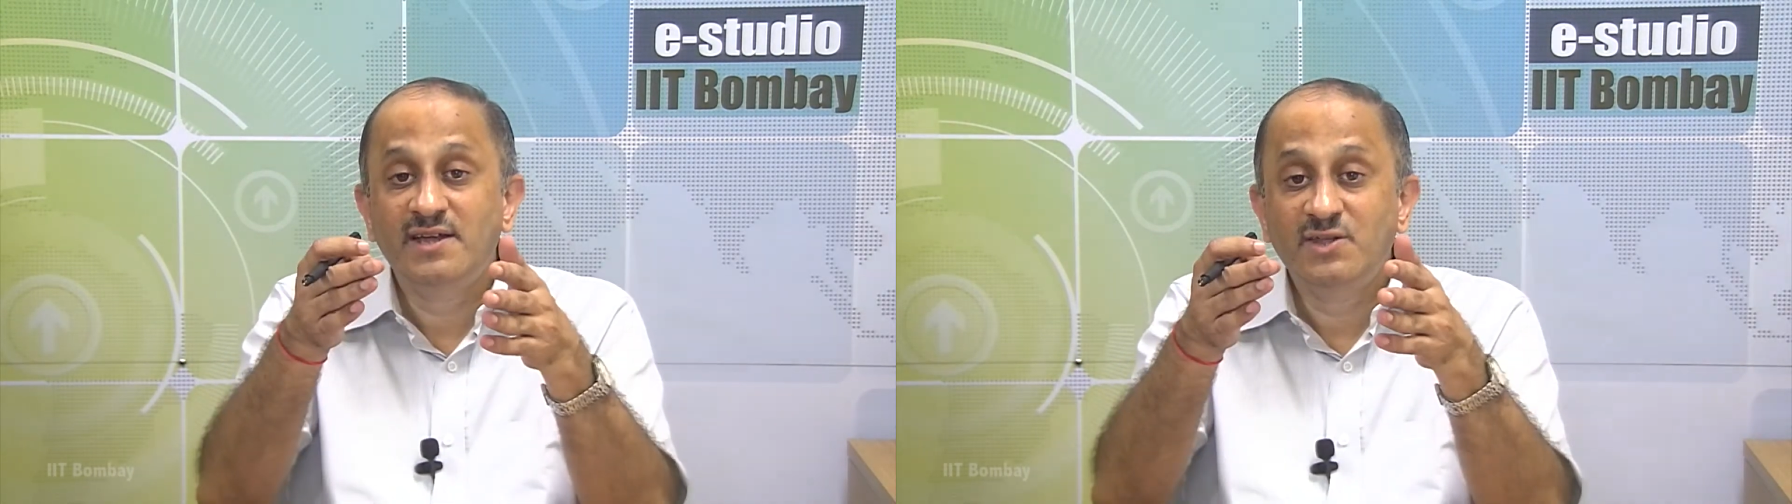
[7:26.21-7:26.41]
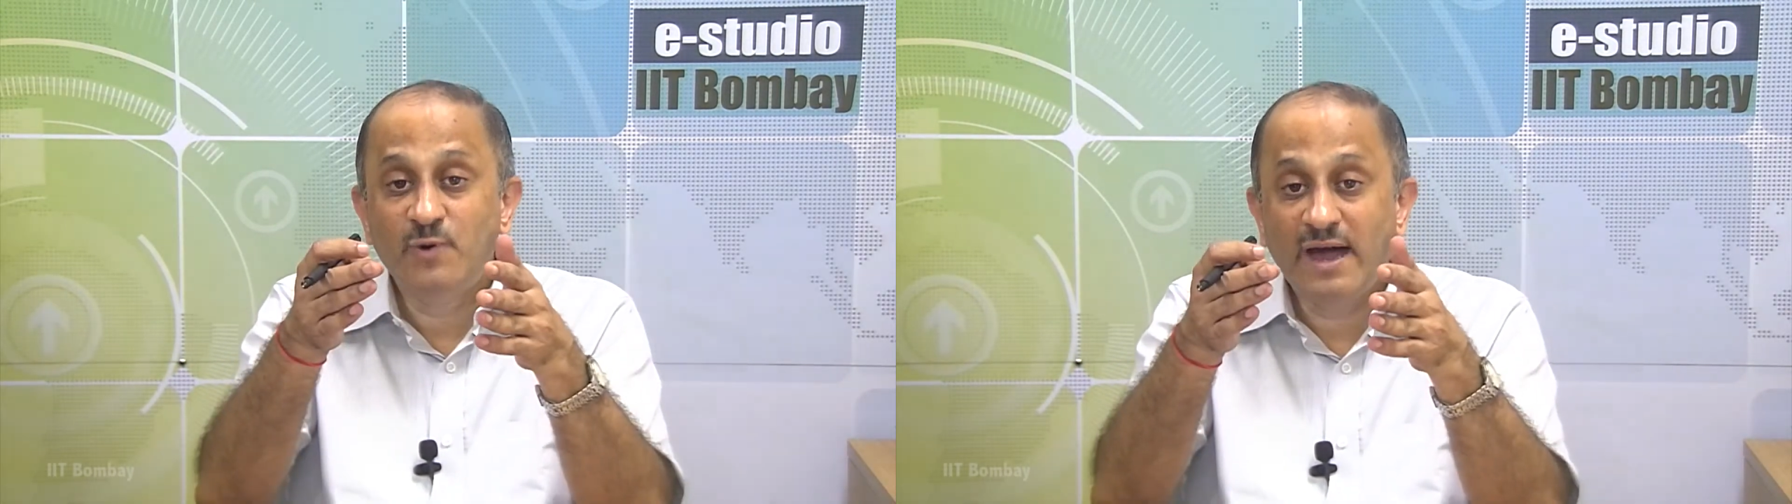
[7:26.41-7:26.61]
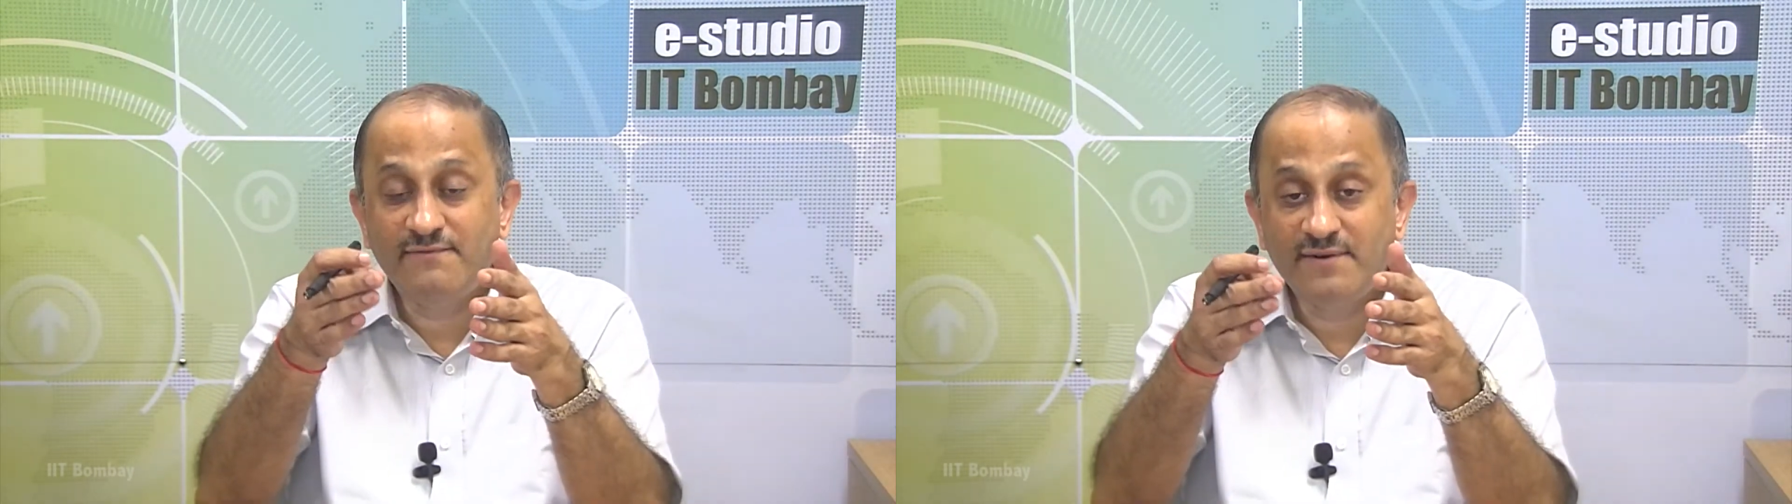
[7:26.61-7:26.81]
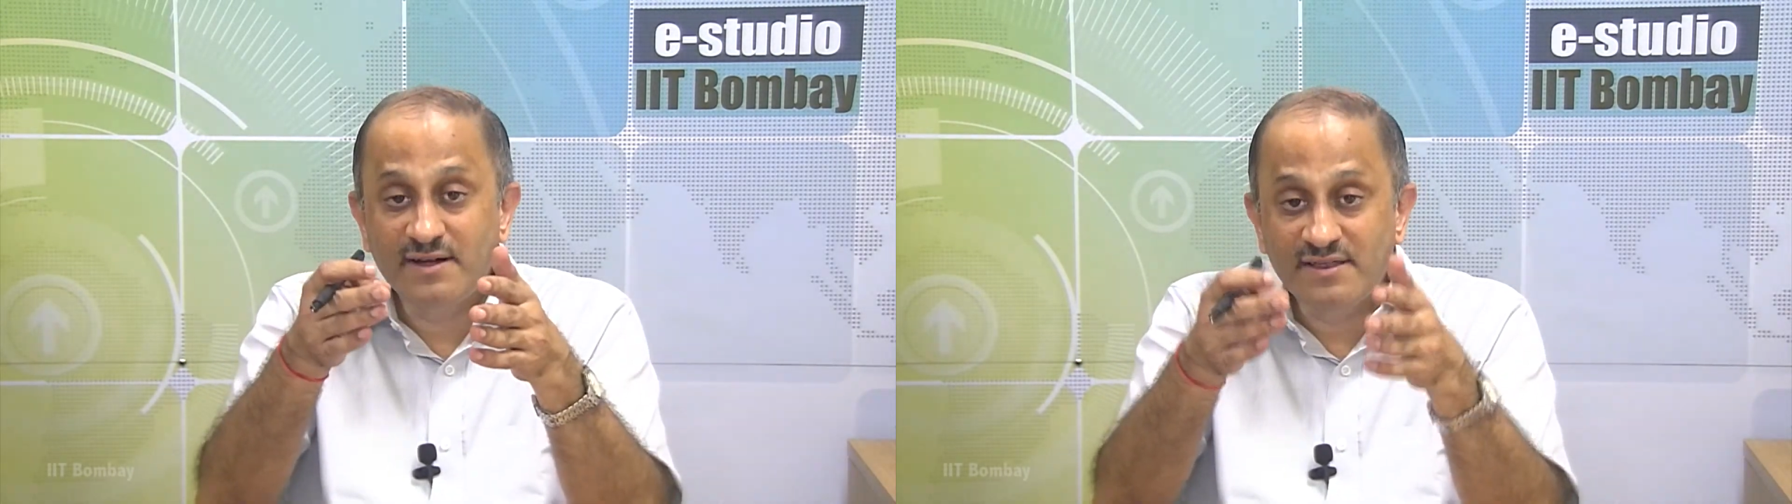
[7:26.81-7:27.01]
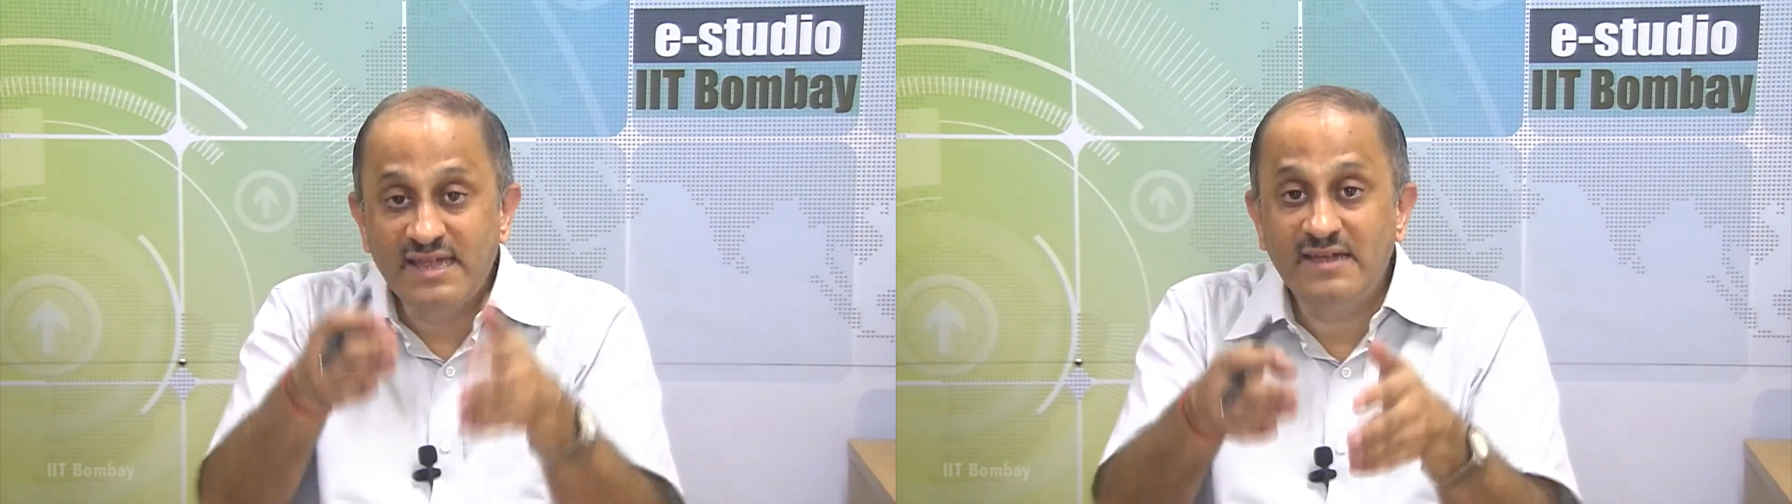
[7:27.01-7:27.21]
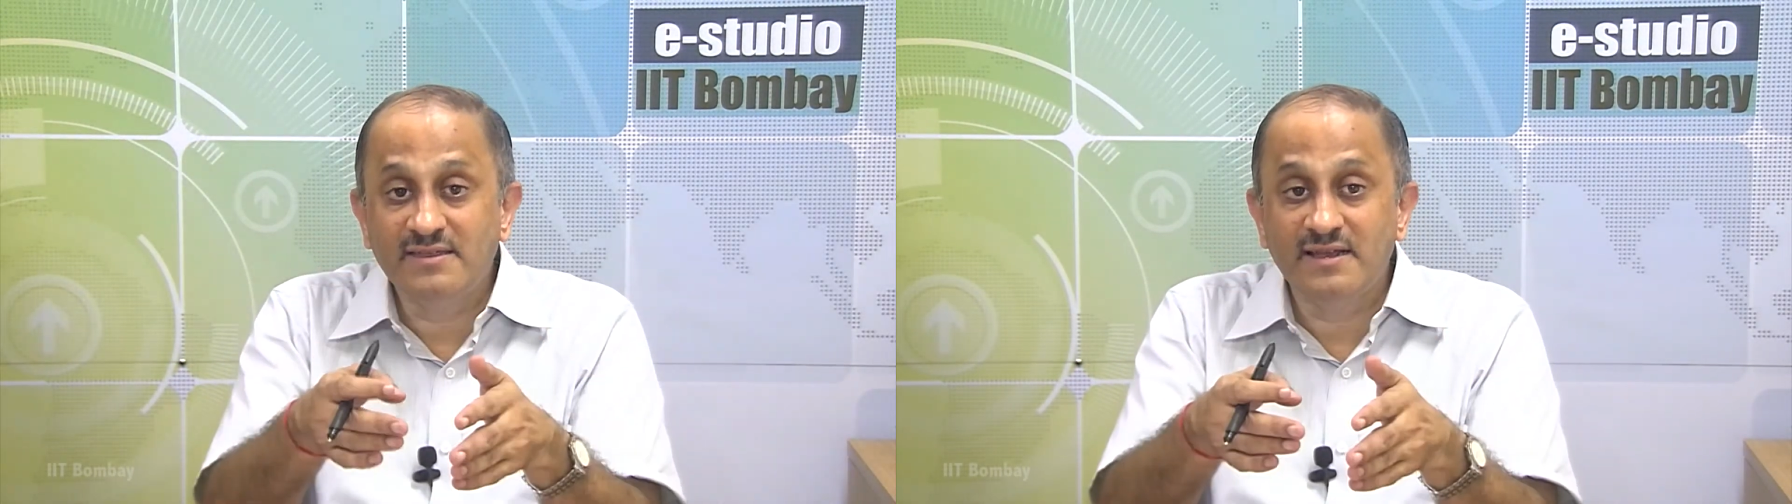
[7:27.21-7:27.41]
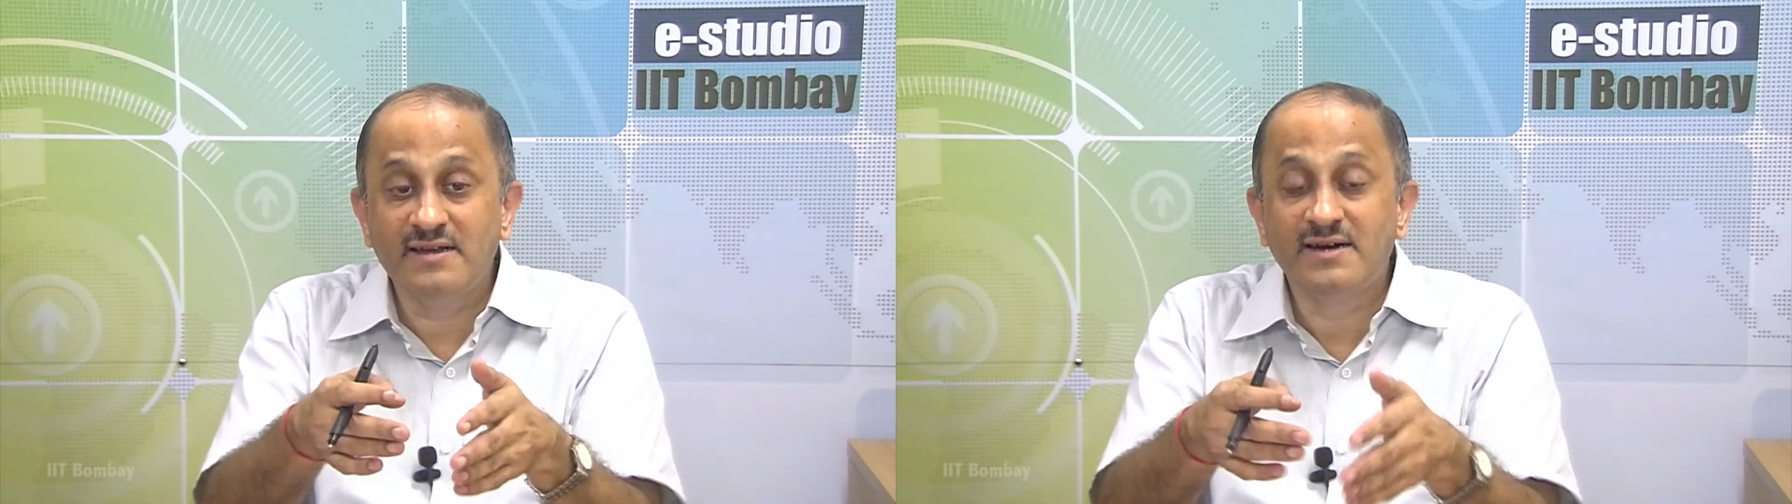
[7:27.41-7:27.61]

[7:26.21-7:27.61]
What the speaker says: you have a signal